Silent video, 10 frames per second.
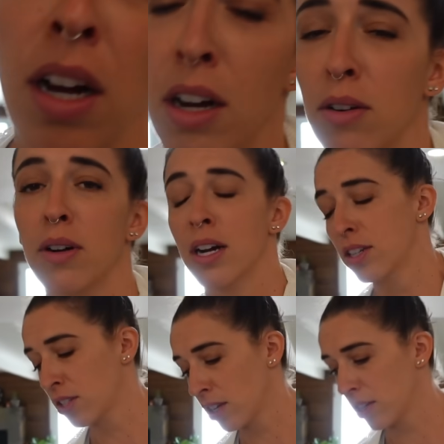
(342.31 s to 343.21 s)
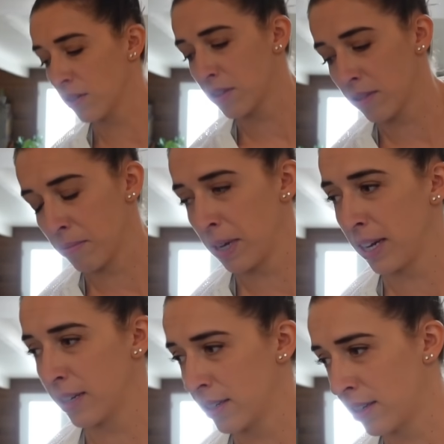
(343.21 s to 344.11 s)
oh, I just got done with
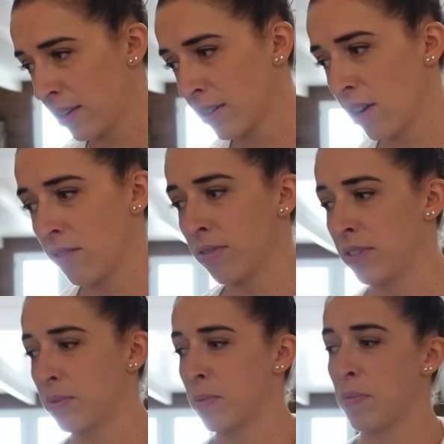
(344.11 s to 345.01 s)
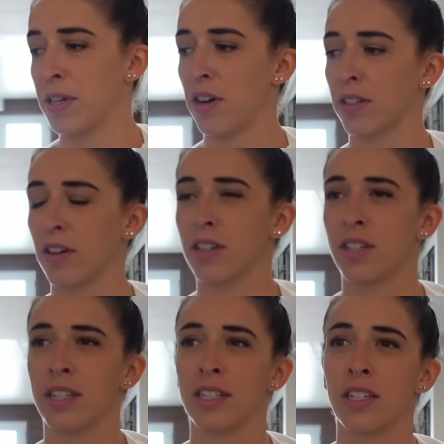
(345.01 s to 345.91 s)
my conference with my doctor.
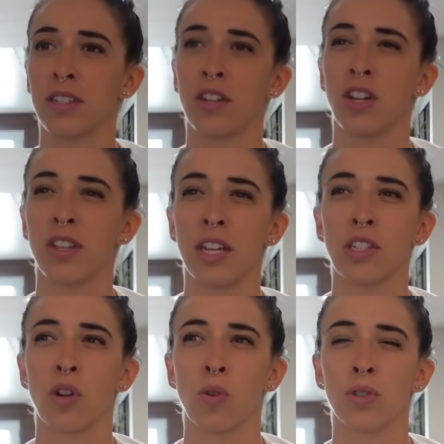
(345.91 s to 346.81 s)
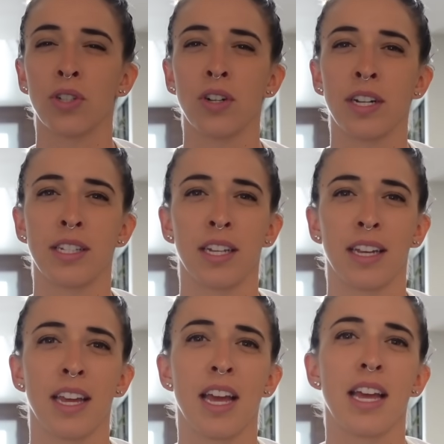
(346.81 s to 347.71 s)
She says, she doesn't think it's an ulcer, it's a
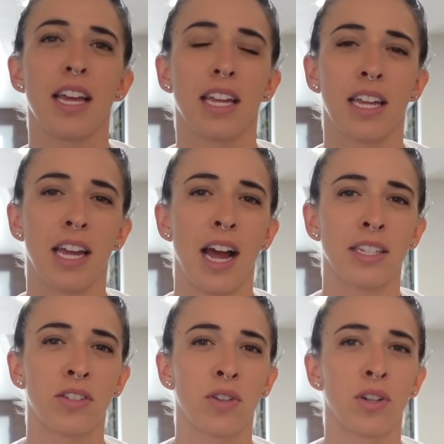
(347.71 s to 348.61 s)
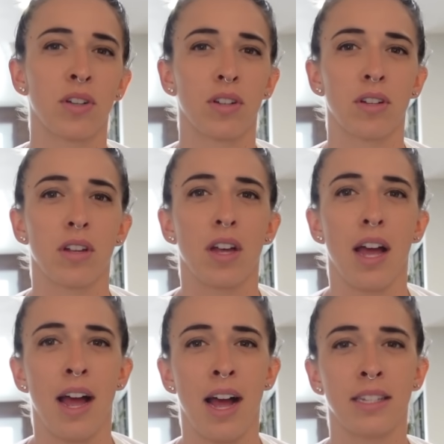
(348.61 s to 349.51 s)
gastric
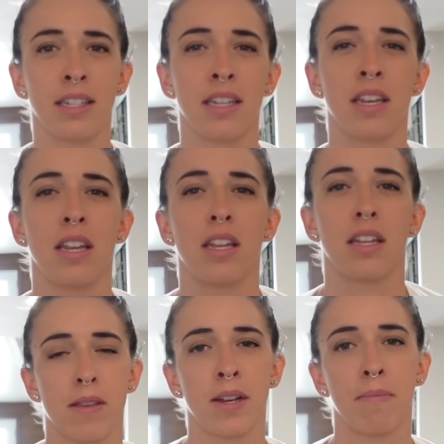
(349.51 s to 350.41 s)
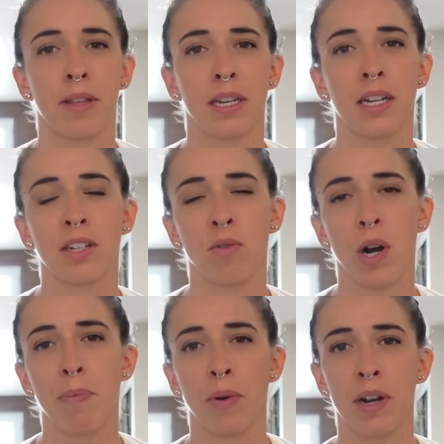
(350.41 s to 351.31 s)
acid something because of
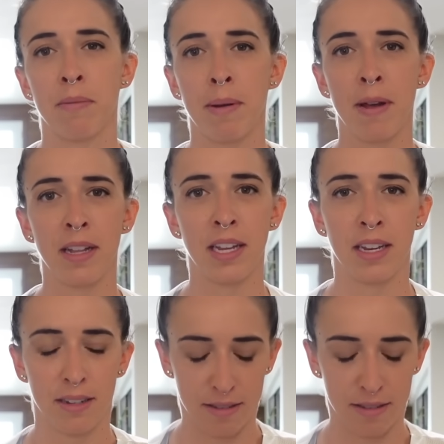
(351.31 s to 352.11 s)
where I pointed on my belly.